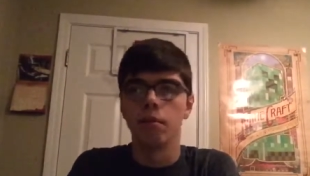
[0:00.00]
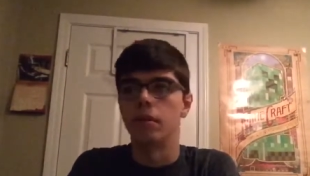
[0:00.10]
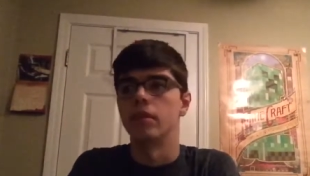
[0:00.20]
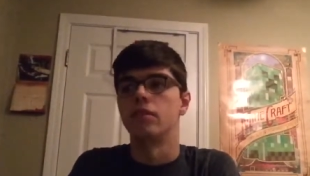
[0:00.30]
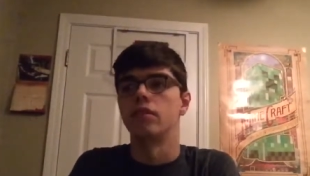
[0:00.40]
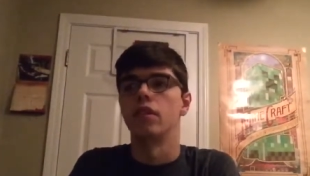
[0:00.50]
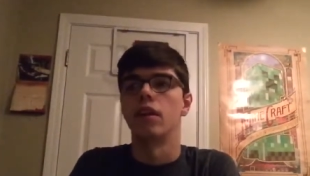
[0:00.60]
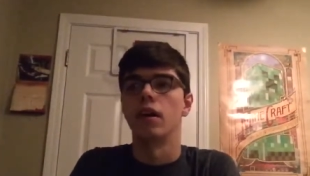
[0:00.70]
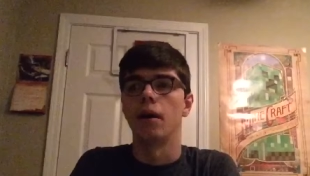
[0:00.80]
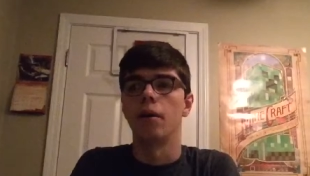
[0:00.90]
but
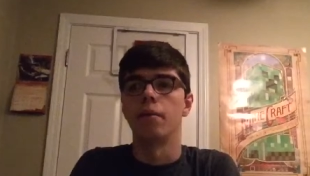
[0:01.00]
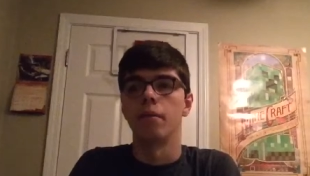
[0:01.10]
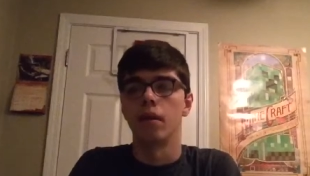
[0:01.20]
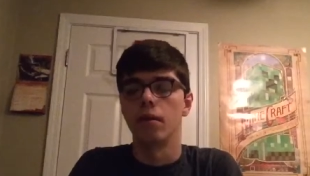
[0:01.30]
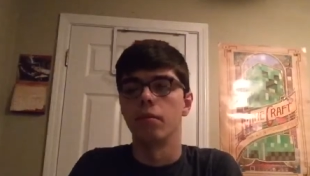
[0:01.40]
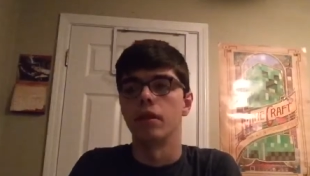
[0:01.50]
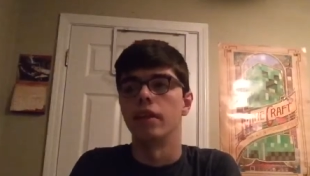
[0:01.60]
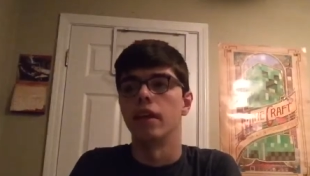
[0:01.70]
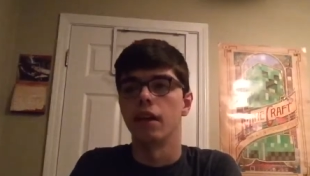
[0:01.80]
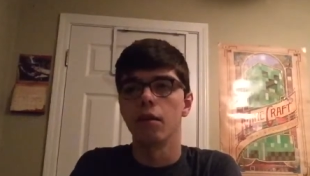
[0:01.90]

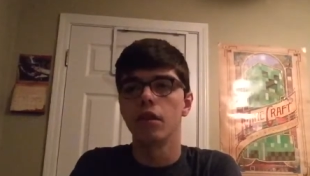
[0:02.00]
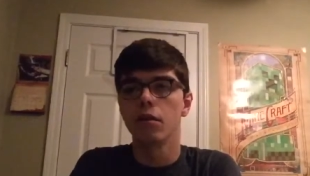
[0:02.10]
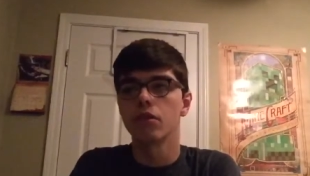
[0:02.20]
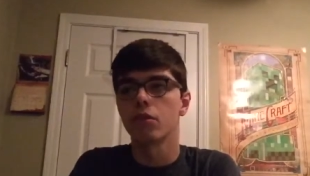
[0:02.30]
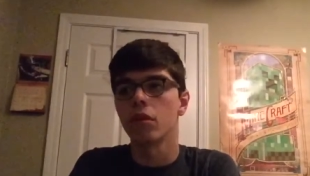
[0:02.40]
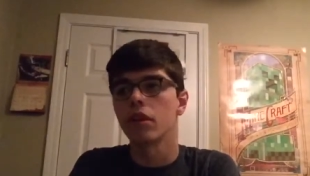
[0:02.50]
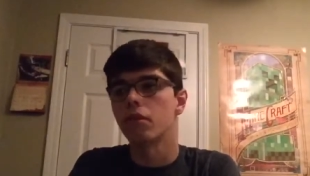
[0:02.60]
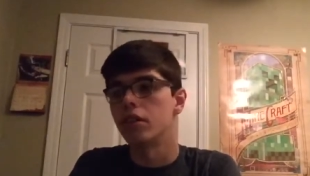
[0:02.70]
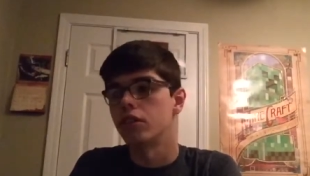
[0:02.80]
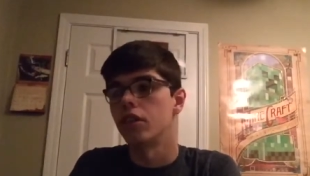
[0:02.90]
yeah, it was a really
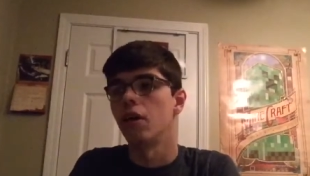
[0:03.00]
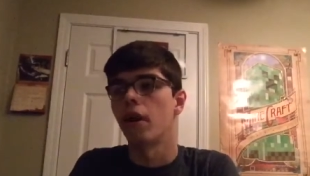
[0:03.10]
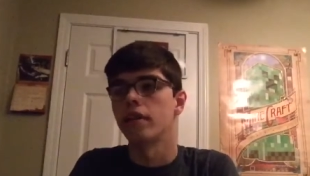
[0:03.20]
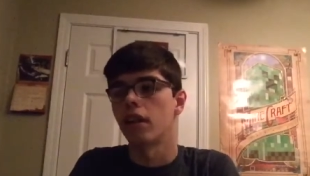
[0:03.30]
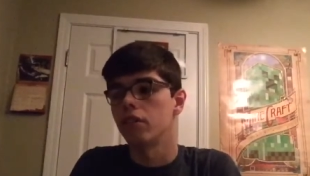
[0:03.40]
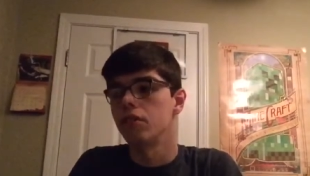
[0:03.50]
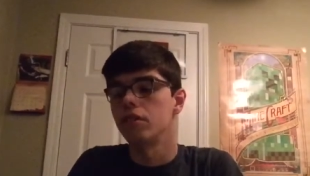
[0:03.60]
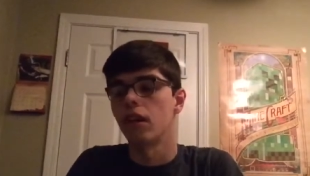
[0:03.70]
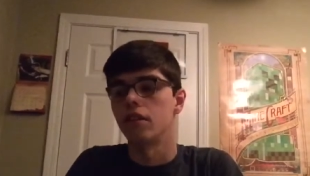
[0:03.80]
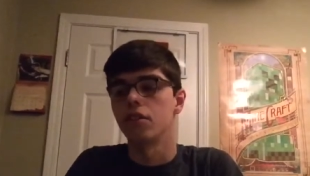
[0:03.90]
great show. I do
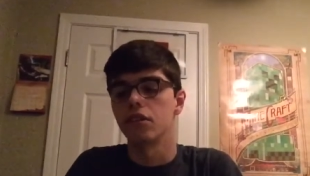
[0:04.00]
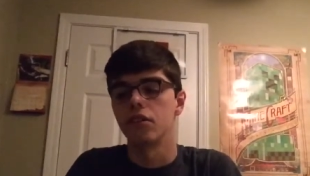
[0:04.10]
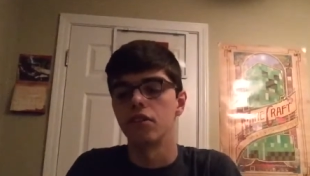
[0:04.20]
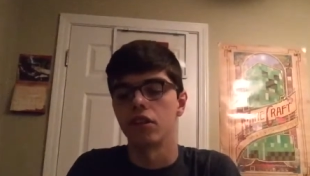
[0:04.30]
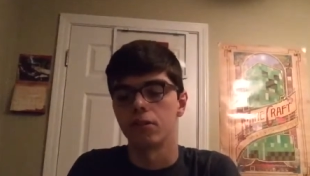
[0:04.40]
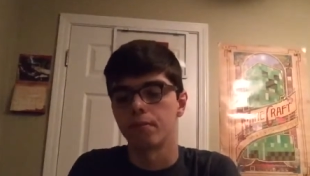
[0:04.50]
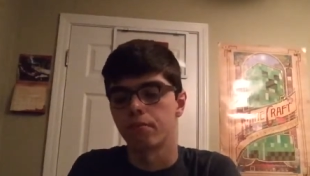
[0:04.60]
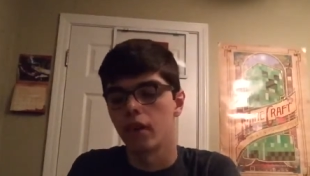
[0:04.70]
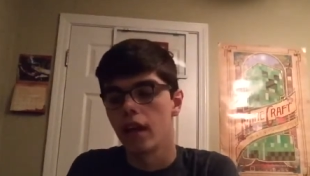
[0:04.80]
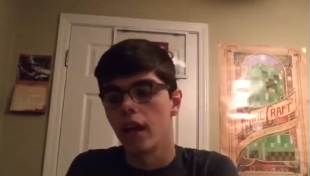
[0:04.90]
consider it
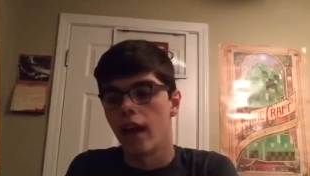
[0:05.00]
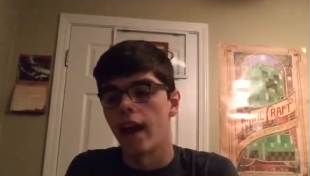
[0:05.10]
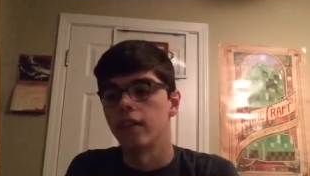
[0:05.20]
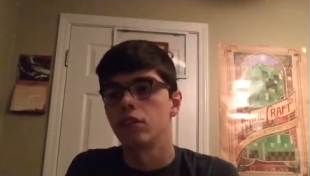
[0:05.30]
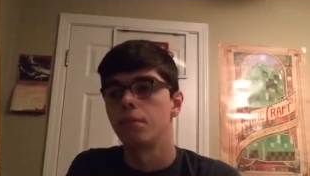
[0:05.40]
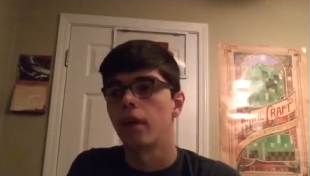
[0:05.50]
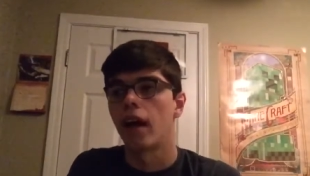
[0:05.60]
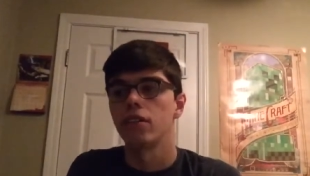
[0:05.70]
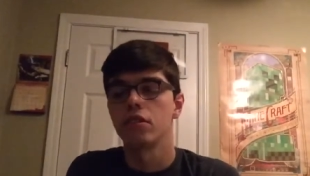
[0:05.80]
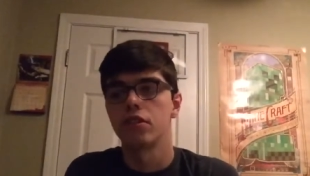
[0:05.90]
as
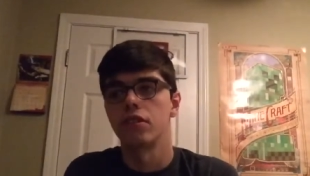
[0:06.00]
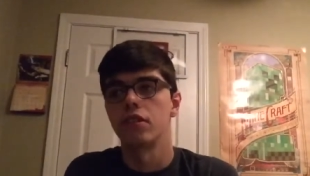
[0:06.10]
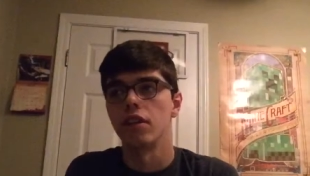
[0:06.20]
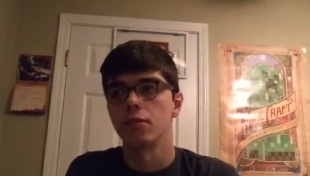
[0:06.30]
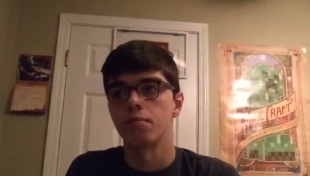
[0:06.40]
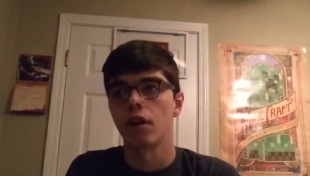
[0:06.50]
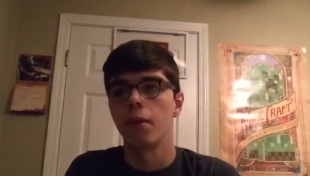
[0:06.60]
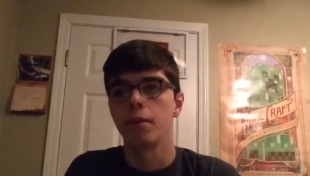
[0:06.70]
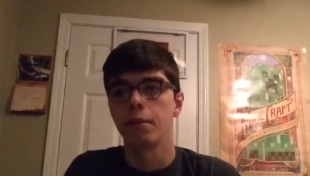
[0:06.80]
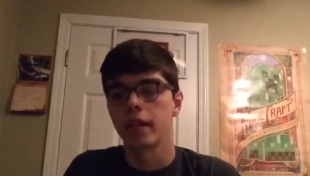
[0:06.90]

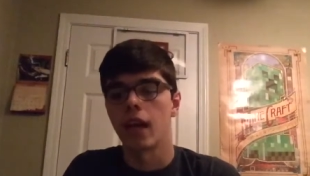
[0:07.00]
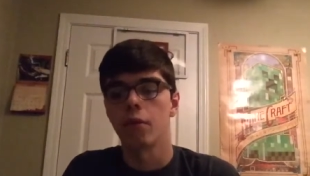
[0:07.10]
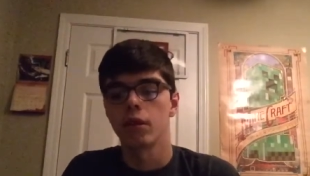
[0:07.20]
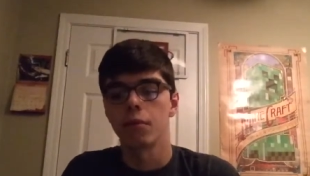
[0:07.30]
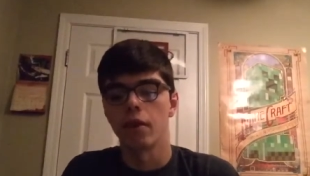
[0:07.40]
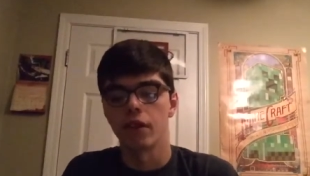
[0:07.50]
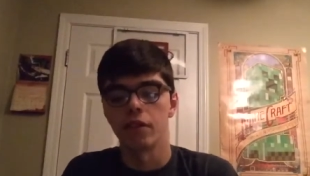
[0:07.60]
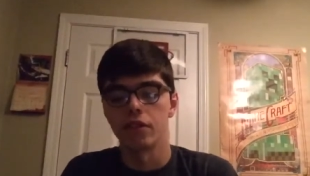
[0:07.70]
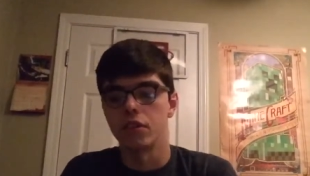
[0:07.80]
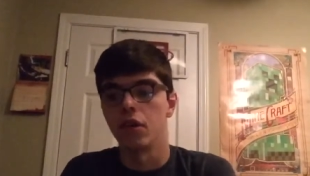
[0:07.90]
probably became one of my
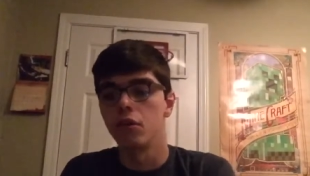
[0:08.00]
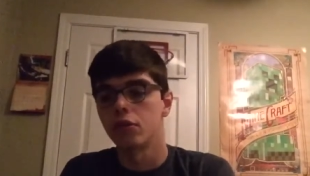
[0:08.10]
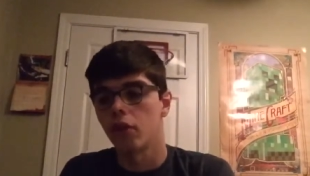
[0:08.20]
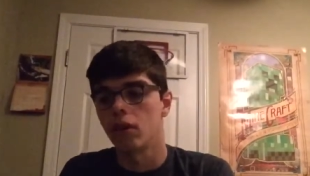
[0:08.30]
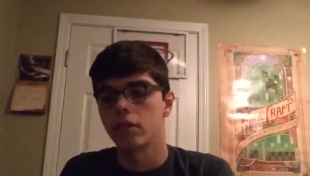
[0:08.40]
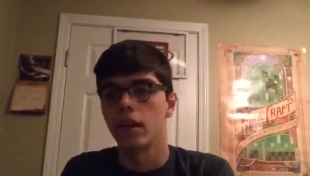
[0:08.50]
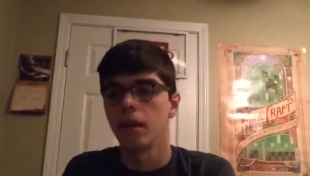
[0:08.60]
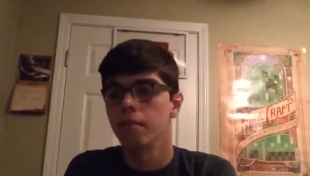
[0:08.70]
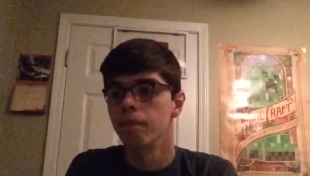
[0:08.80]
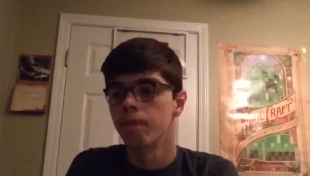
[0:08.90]
favorite shows of all
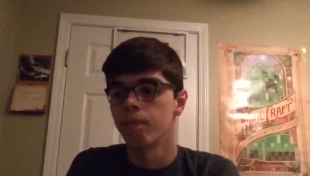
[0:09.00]
time.